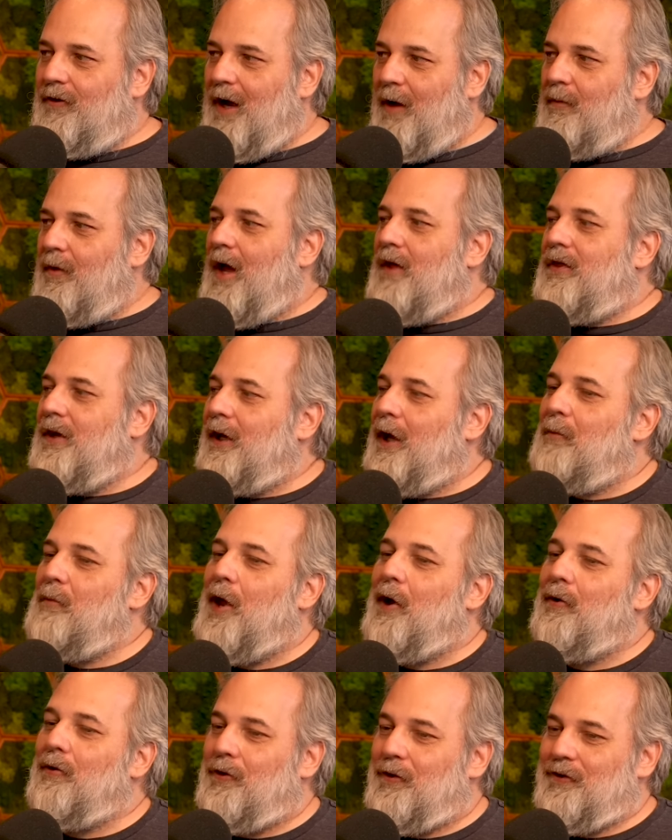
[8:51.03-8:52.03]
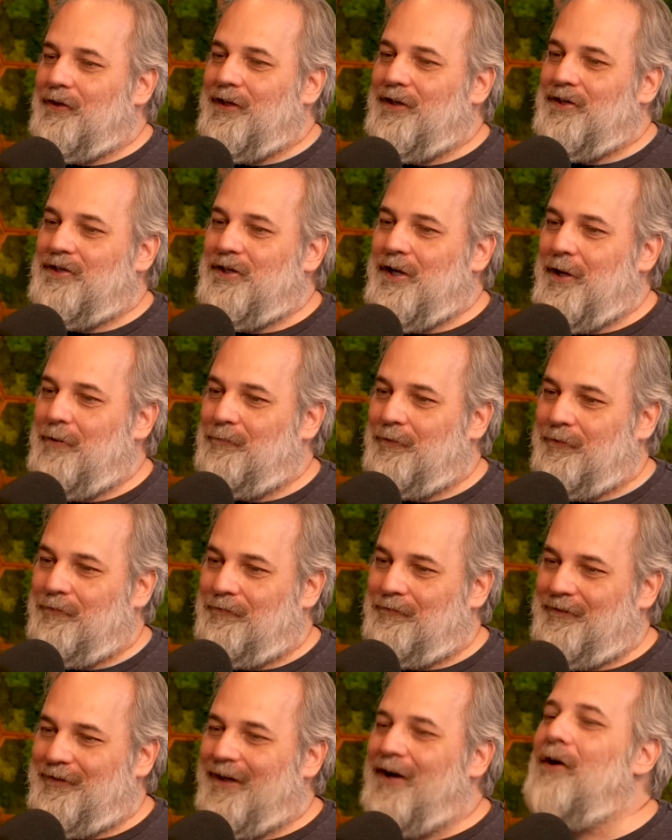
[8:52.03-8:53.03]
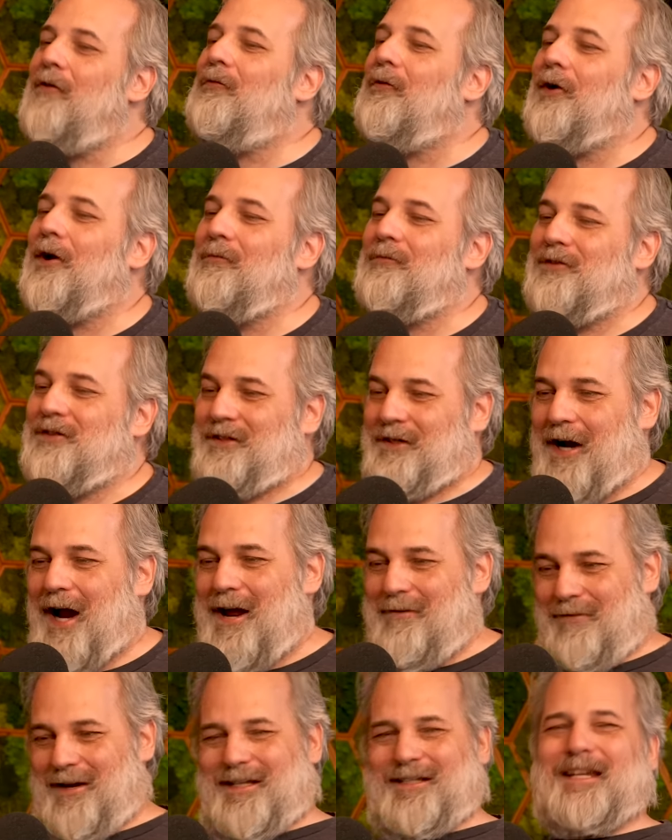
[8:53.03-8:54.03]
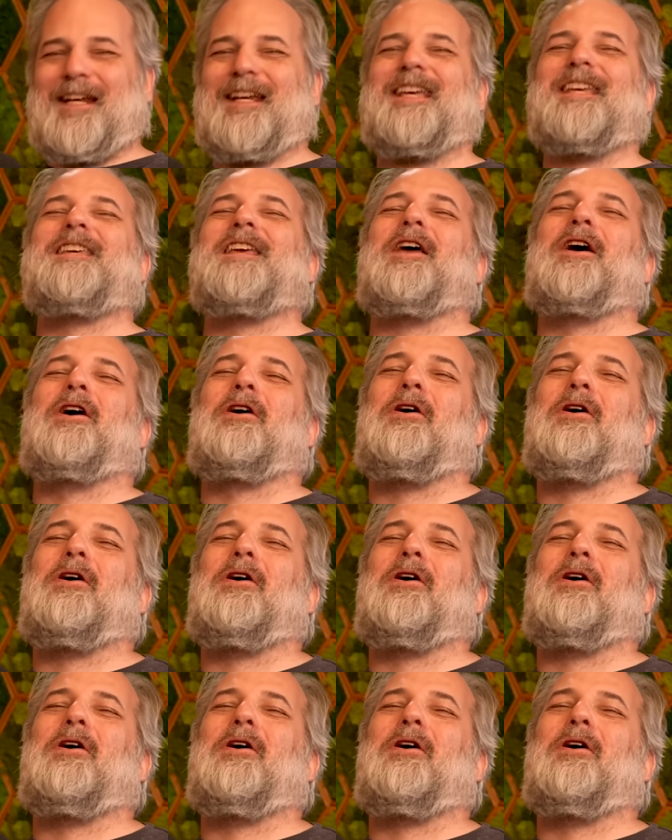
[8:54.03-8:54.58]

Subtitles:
I think I'm healthily ashamed of what I'm describing to you.